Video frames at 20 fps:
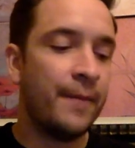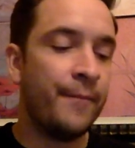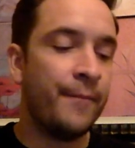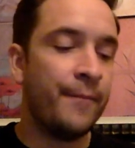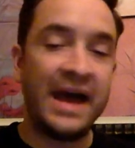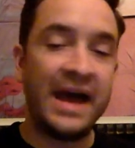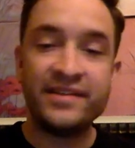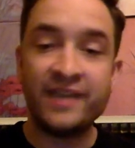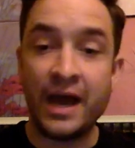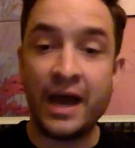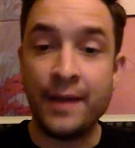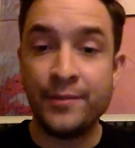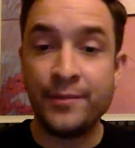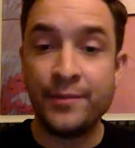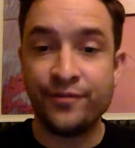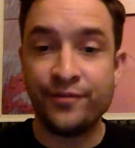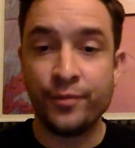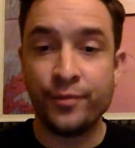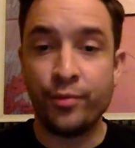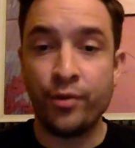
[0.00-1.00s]
Bad
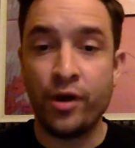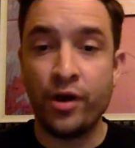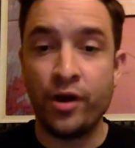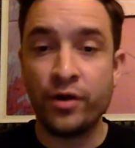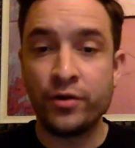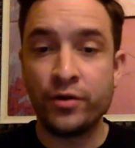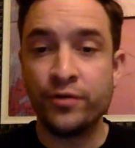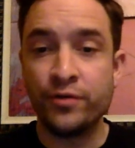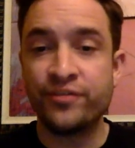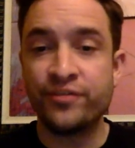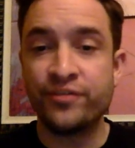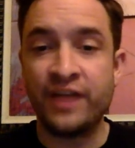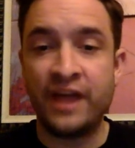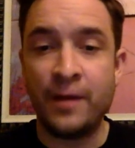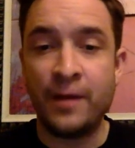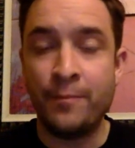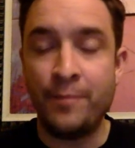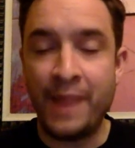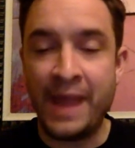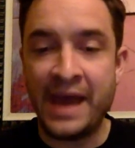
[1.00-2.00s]
timing for the Broncos.
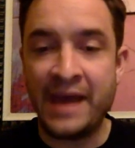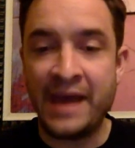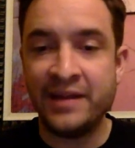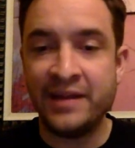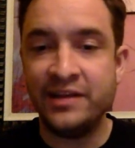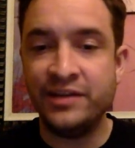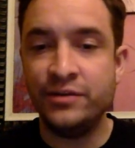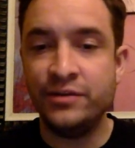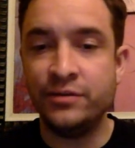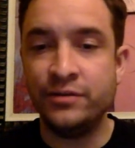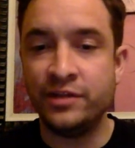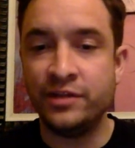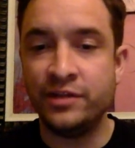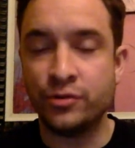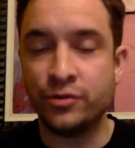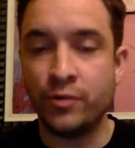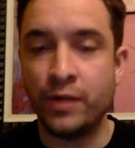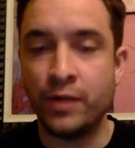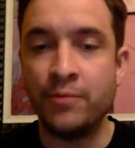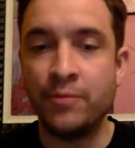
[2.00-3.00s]
How badly do you
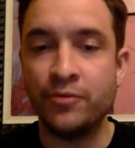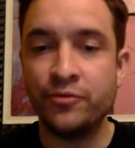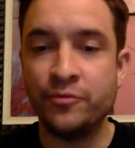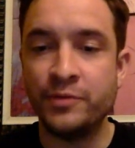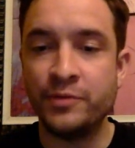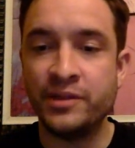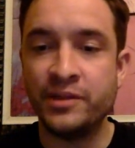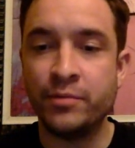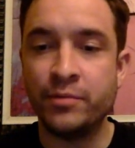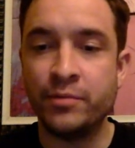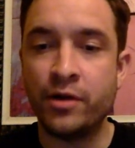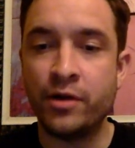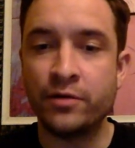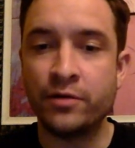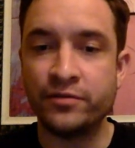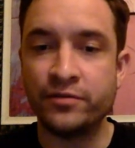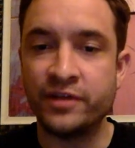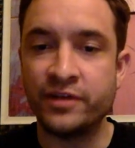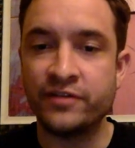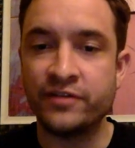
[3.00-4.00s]
think the Rebels beat the
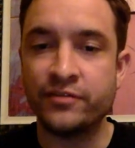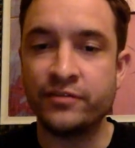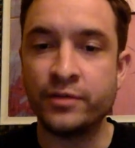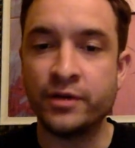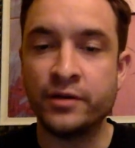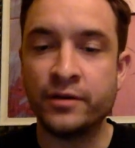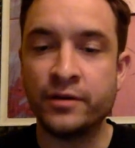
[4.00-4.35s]
Broncos next week?